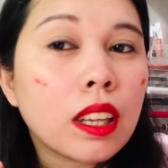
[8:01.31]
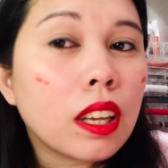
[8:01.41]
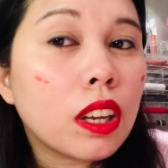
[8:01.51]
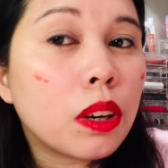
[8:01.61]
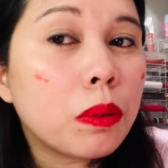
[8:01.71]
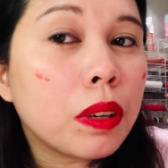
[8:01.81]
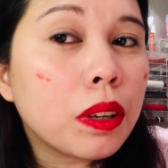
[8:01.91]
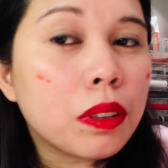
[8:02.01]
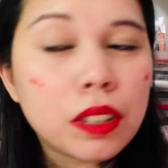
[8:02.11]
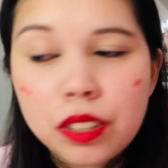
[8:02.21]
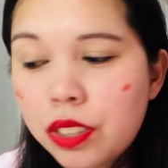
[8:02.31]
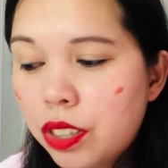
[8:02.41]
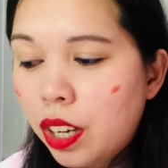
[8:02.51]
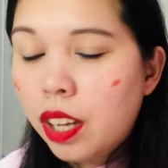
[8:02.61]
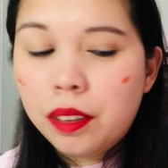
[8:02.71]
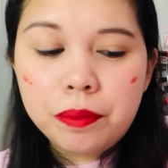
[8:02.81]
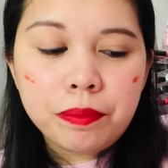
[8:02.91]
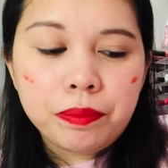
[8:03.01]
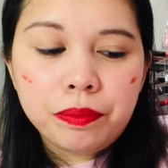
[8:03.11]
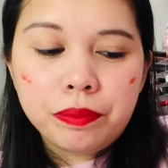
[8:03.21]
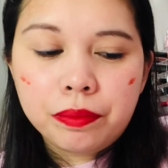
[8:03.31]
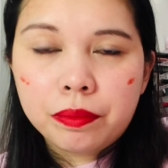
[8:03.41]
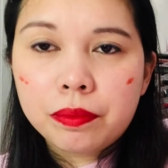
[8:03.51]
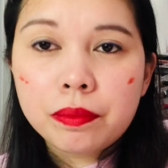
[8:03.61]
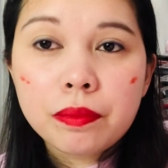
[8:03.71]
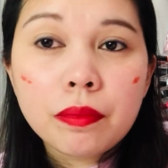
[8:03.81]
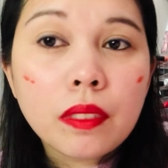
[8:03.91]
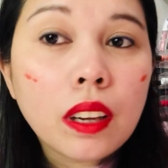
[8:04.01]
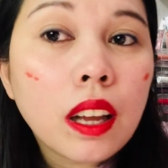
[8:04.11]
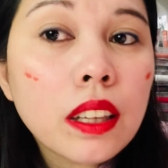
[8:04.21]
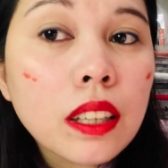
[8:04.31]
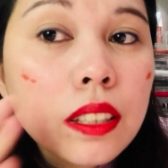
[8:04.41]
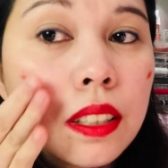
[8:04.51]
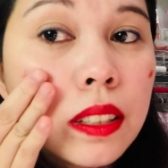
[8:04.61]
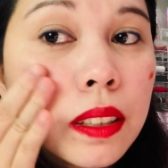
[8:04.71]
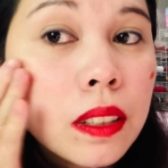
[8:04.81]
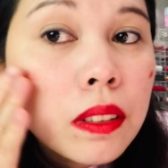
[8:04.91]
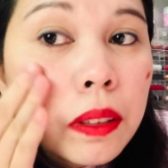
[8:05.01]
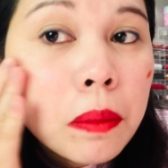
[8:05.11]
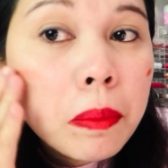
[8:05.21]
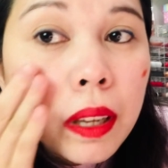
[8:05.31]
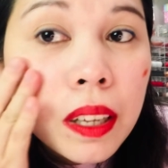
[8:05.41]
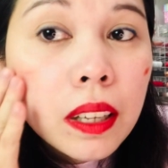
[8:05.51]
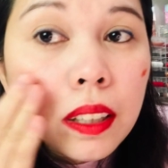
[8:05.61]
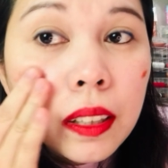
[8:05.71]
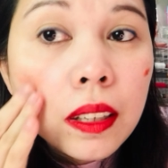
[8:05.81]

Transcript: Here we go, the shade, and I just need to apply it.